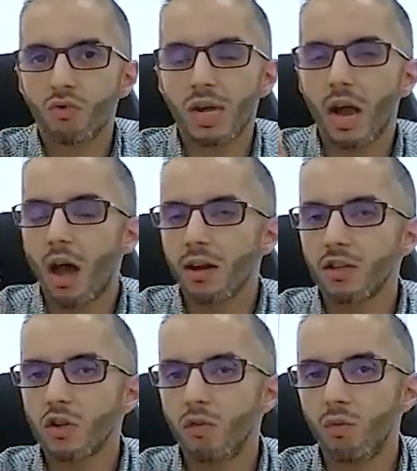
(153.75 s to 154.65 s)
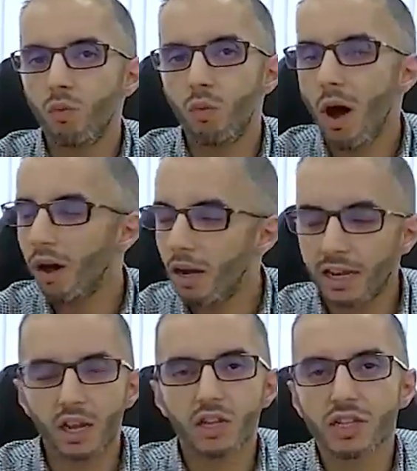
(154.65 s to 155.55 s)
regardless of what
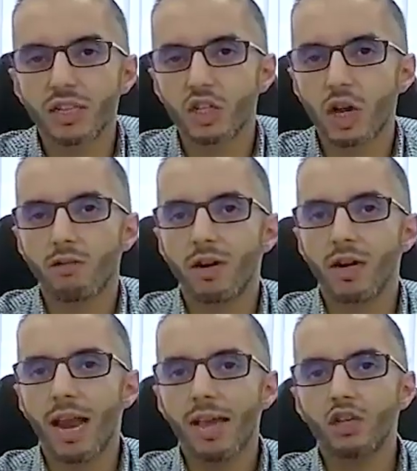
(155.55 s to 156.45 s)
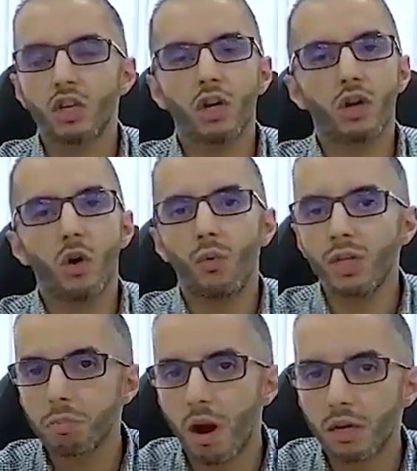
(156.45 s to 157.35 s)
occurs in the general election or which
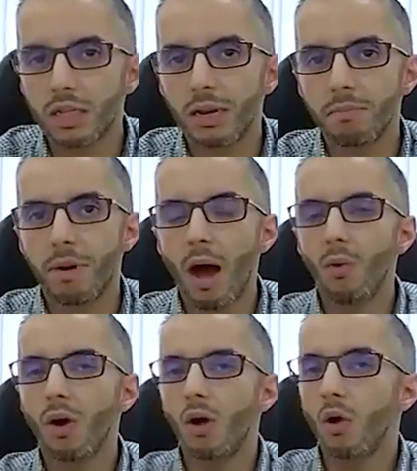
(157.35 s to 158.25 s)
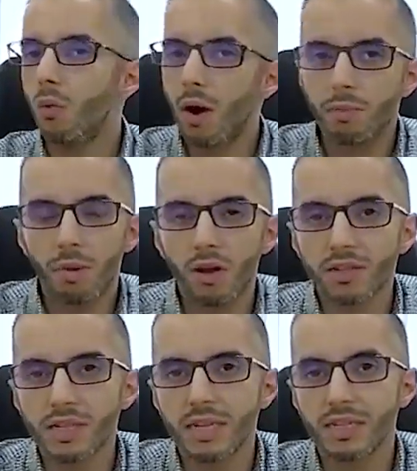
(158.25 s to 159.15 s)
party in power or what
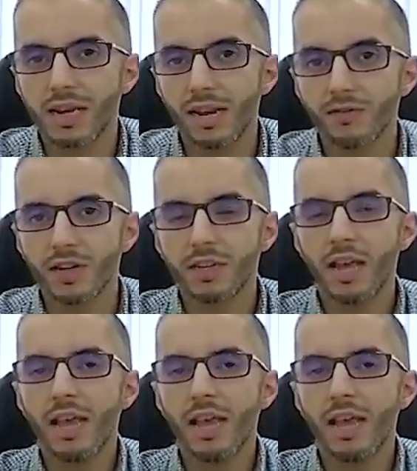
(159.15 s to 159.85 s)
policy is delivered,